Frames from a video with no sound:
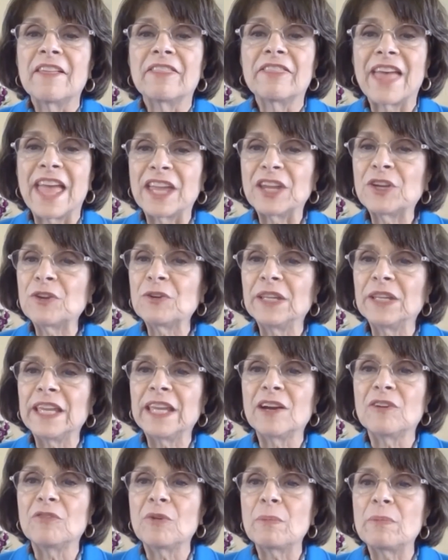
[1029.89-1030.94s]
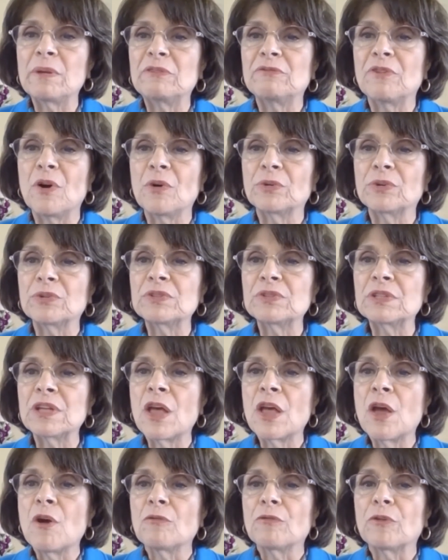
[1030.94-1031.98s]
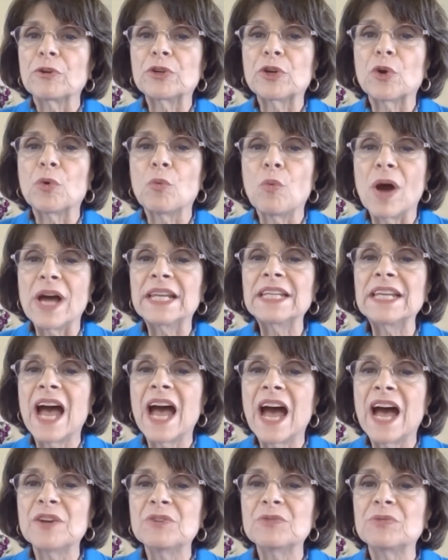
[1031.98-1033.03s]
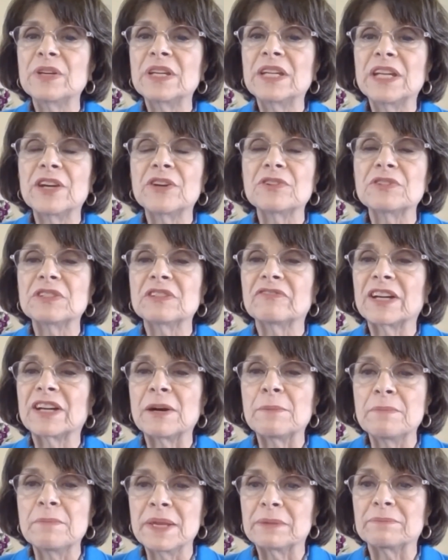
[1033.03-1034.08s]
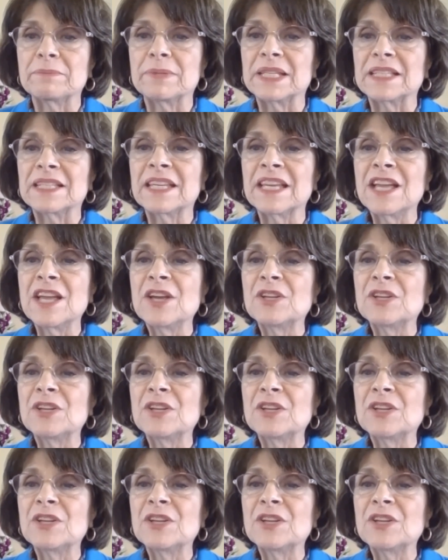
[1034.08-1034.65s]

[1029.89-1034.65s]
Thank you, League of Women Voters, for your 100 years of commitment